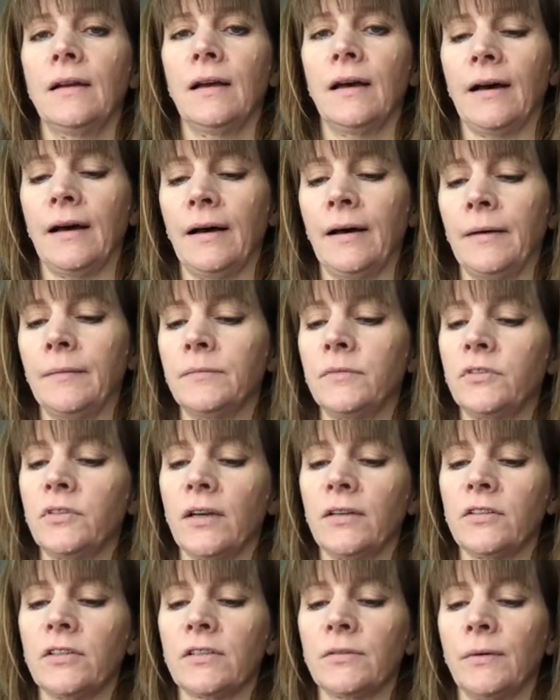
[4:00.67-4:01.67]
I
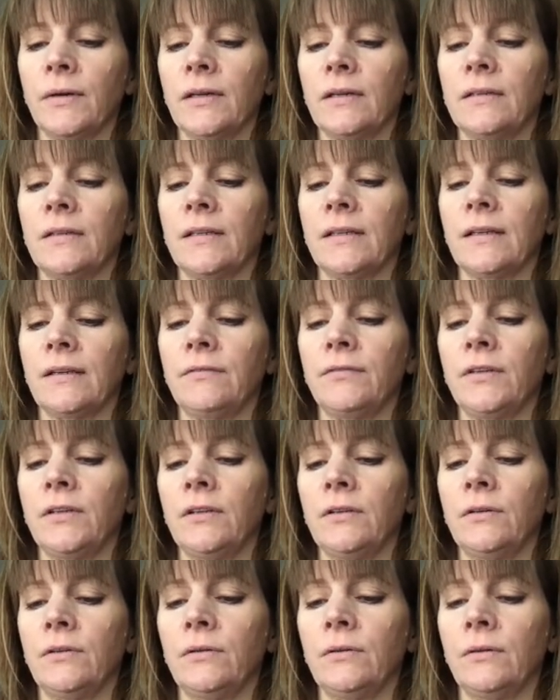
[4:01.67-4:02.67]
just wanted to give
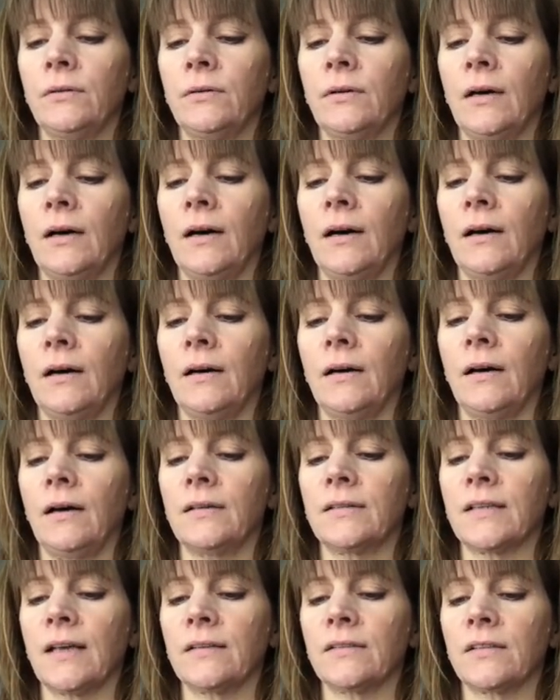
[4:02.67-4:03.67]
you a
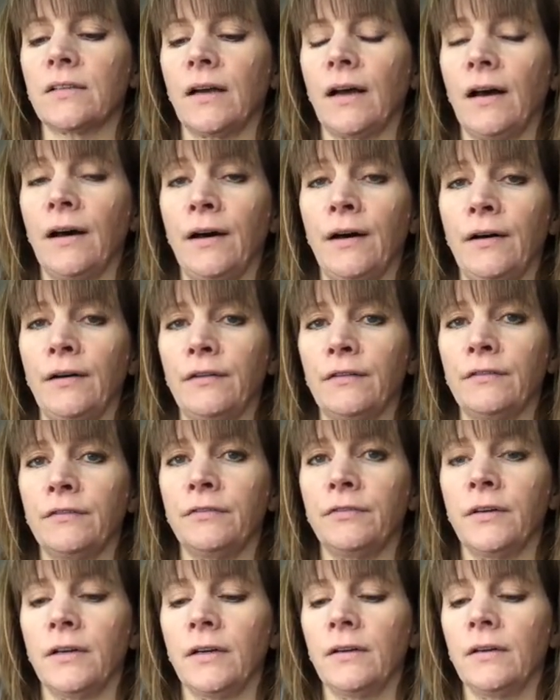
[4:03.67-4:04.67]
sense
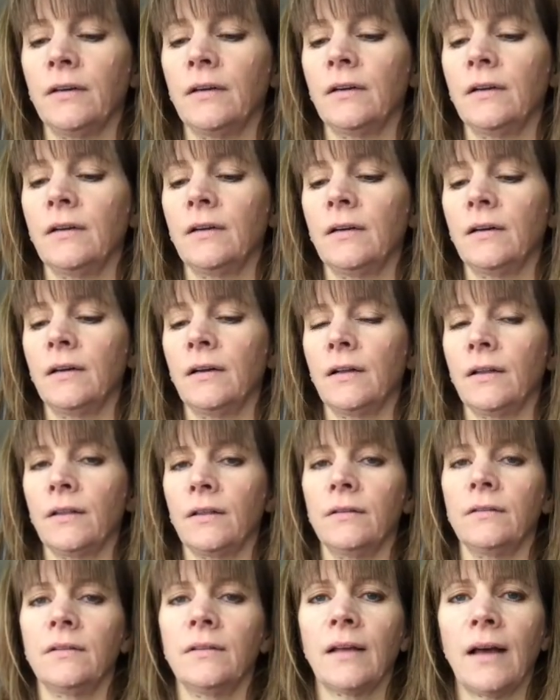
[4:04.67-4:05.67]
of
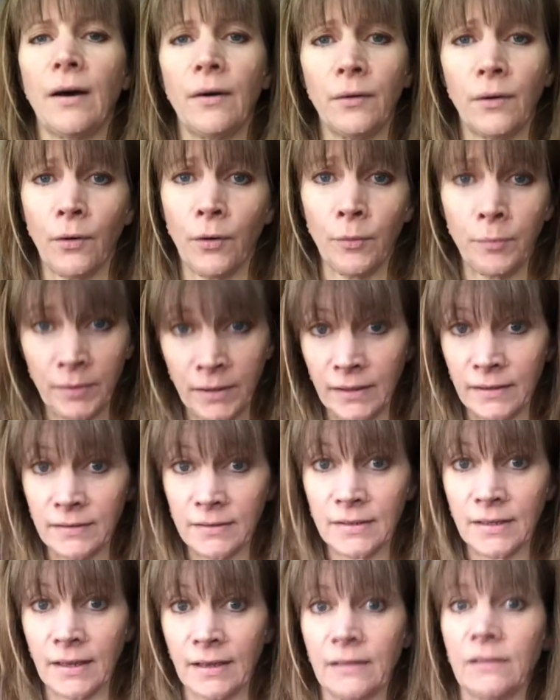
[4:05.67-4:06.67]
how
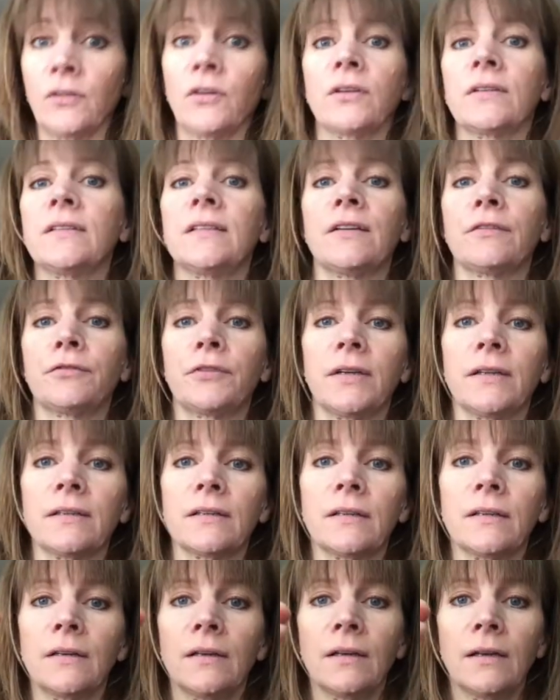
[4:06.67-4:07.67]
openings can look
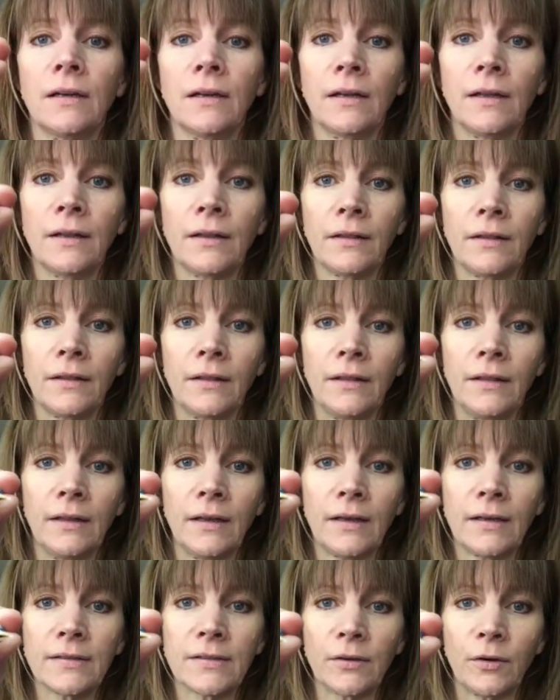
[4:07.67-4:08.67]
different.
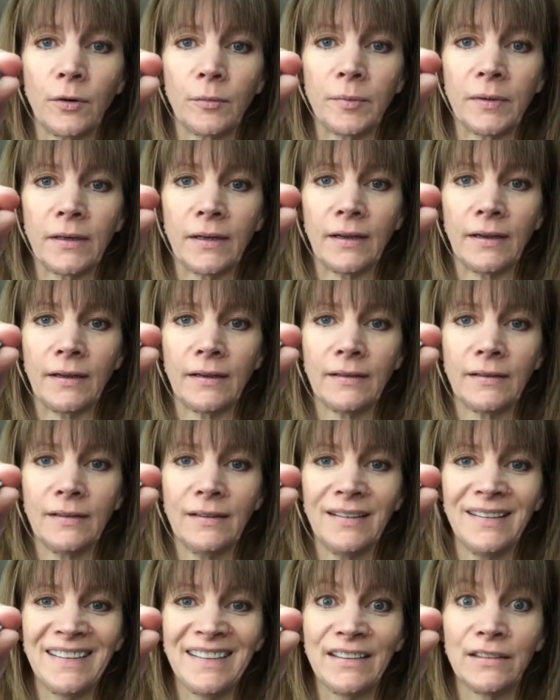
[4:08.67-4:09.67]
This opening
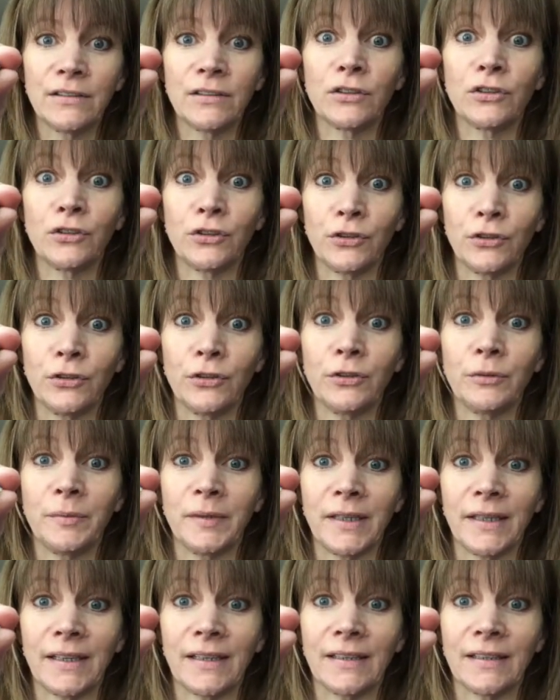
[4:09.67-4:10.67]
is too
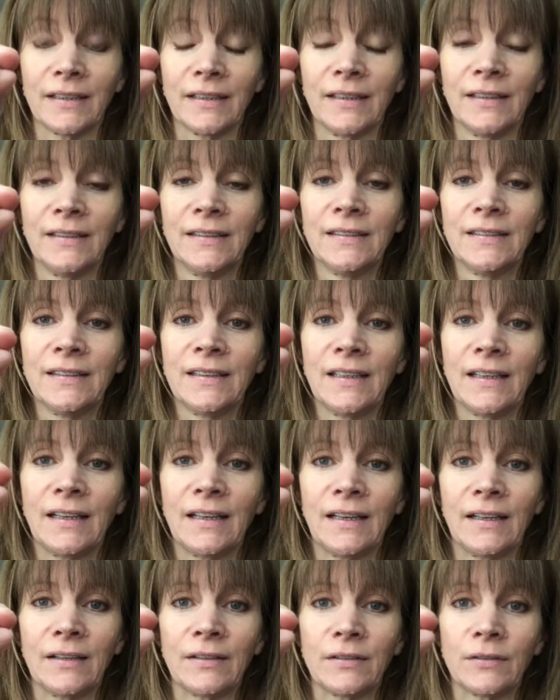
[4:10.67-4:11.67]
big.
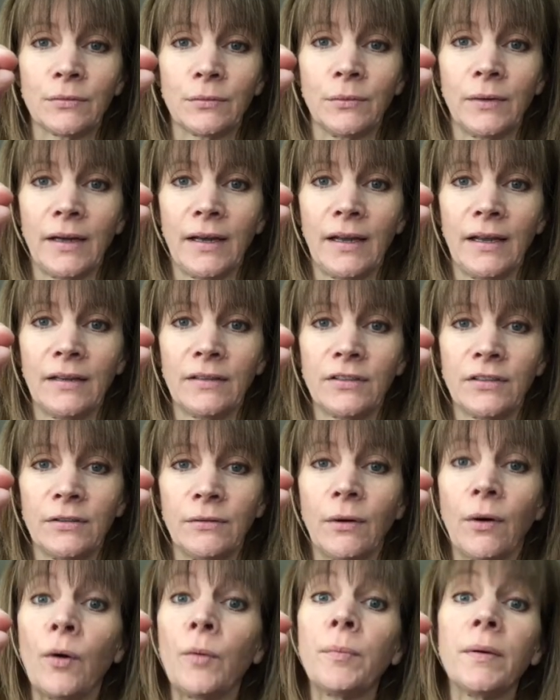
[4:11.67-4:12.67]
It's way
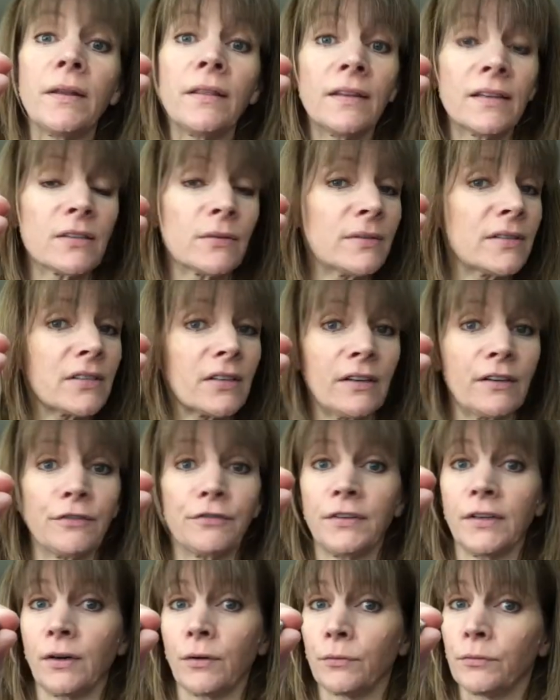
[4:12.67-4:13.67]
too open. This one's going to
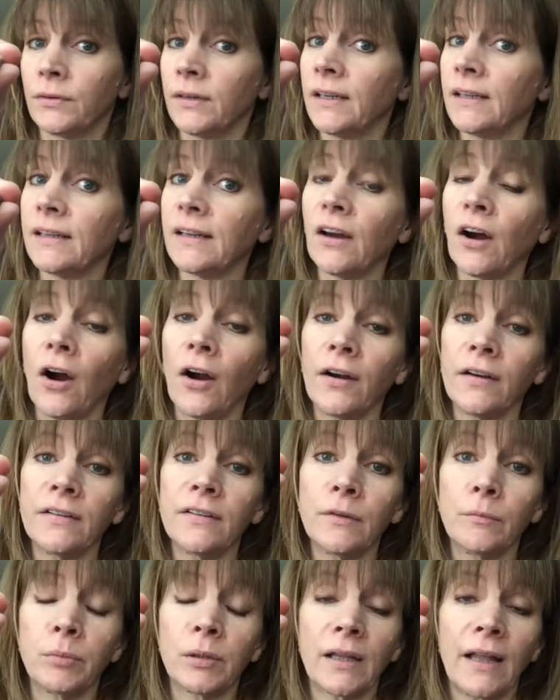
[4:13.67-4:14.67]
feel really hard
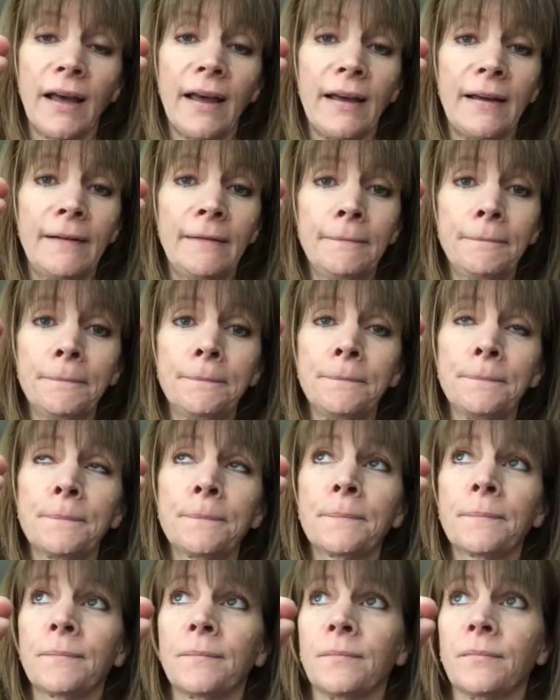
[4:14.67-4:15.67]
to play.
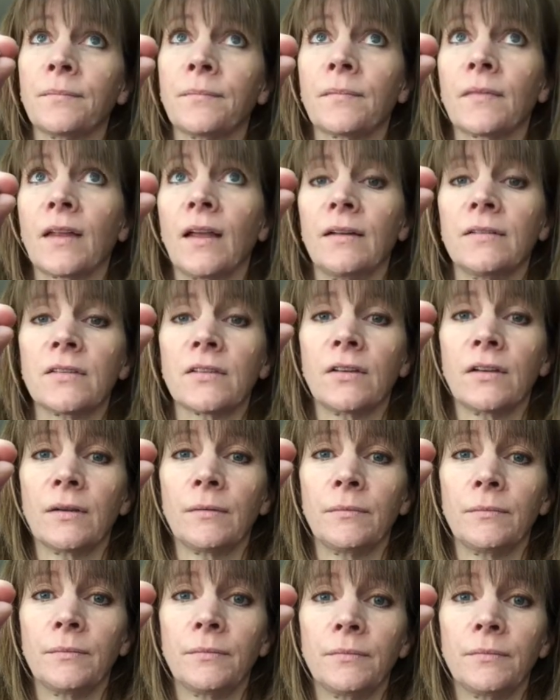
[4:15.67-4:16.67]
It's going to,